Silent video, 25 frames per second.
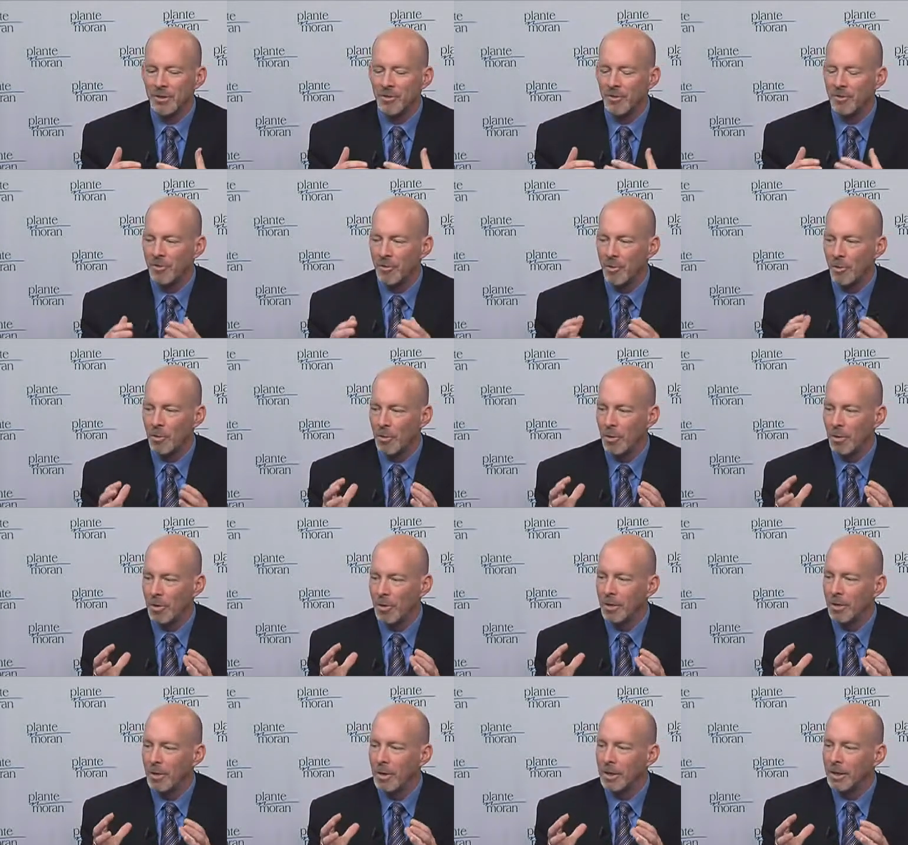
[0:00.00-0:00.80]

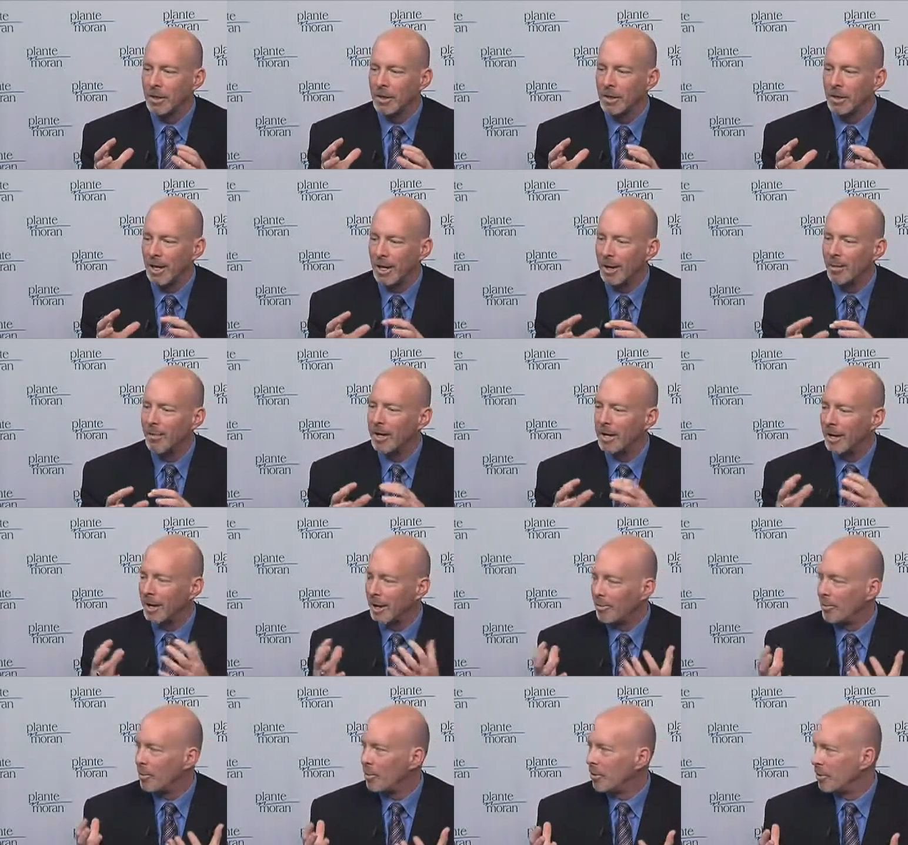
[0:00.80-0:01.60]
for coming
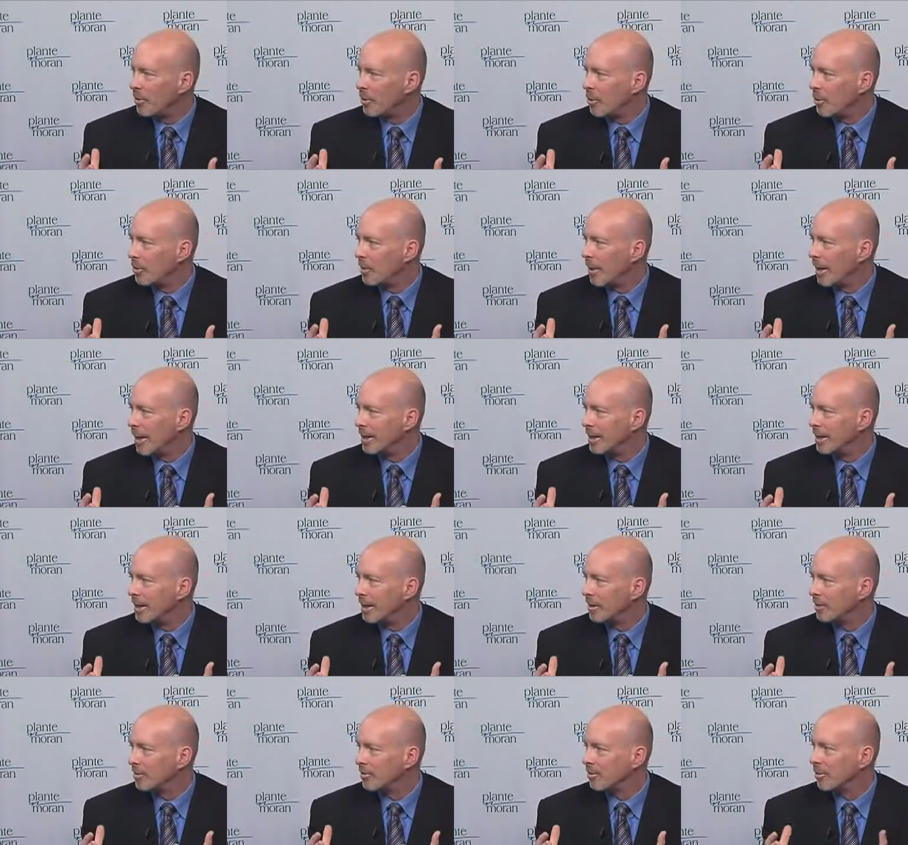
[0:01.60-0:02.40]
up with new
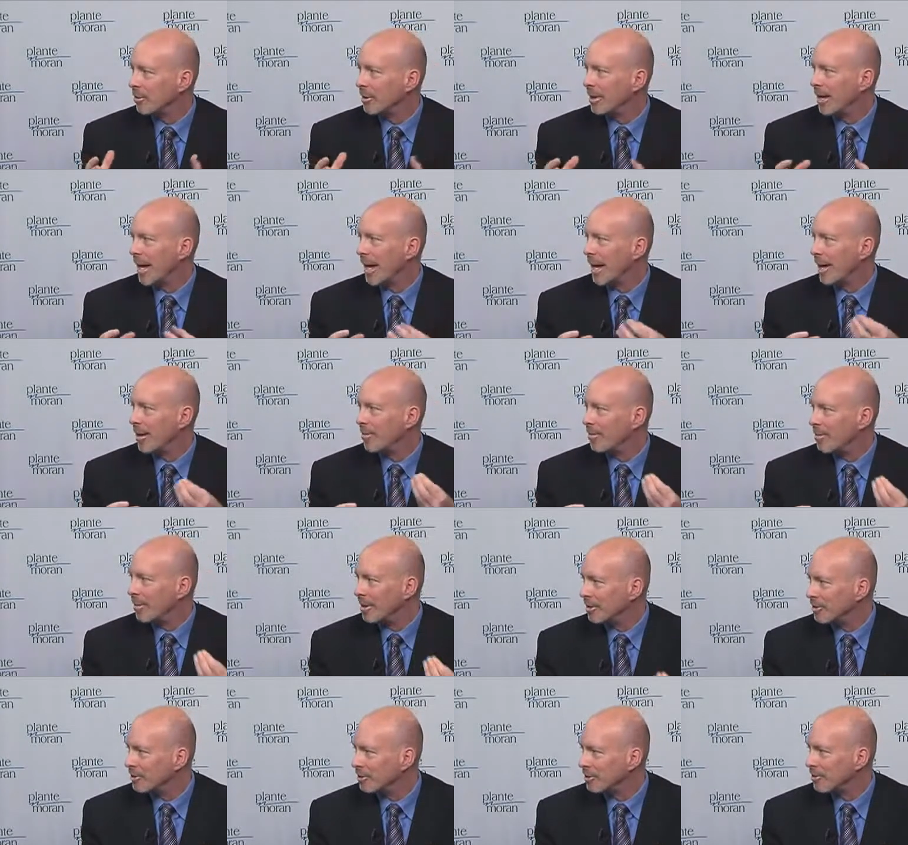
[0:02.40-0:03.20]
ideas for
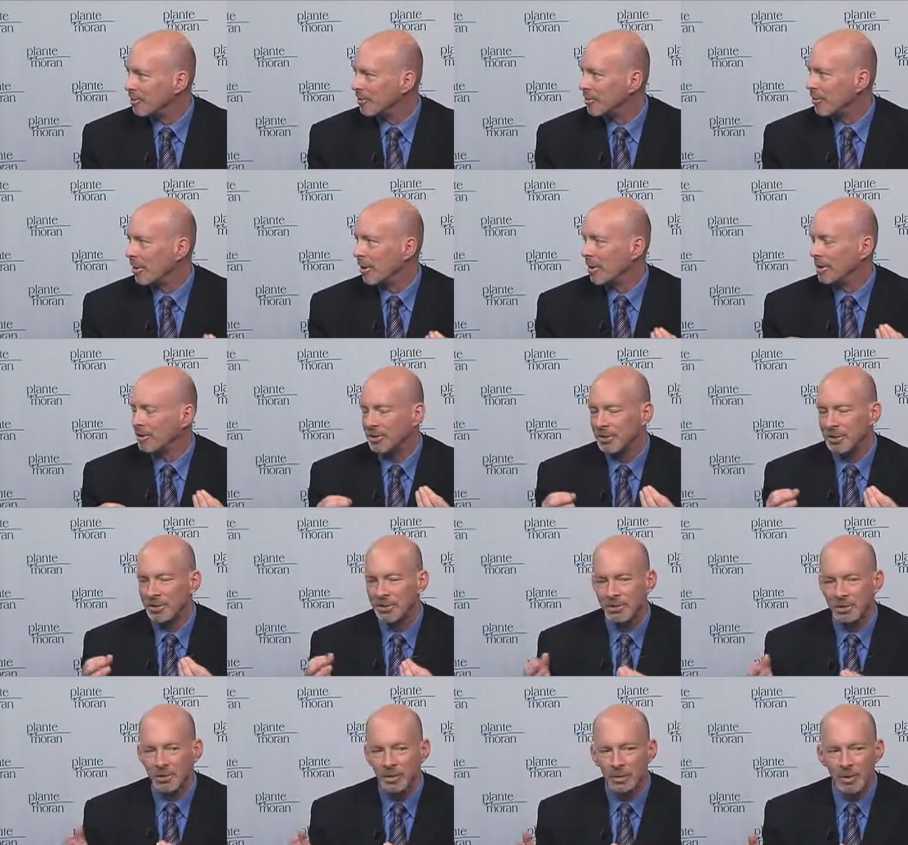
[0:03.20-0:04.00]
cabinets or
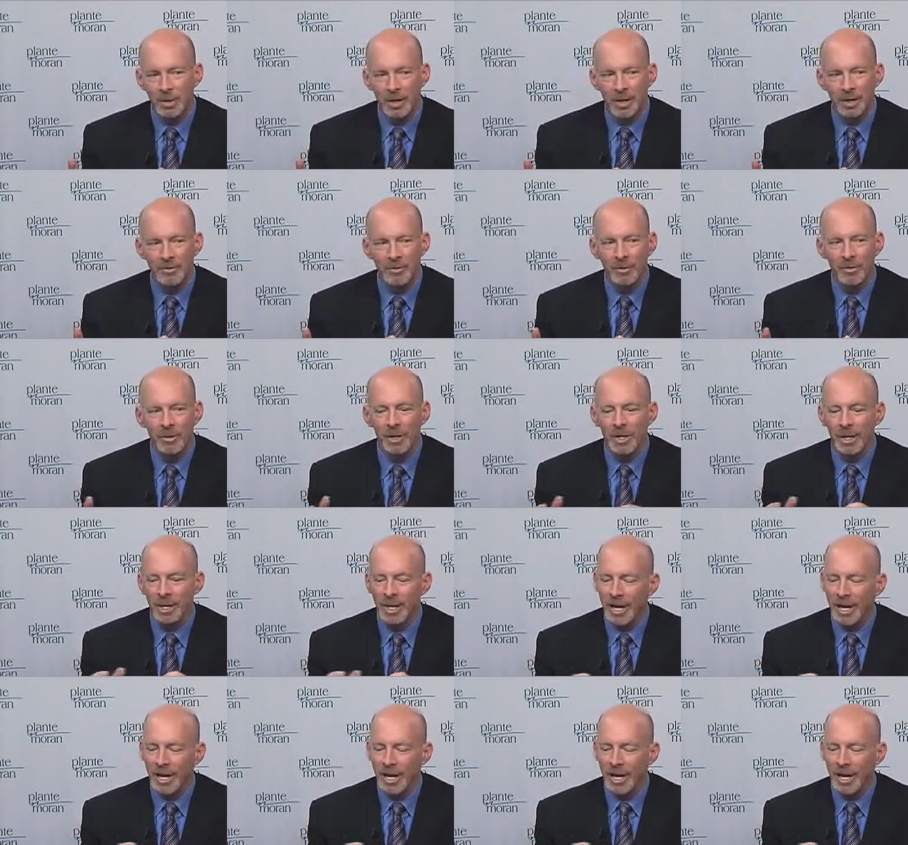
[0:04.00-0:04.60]
faucets or whatever,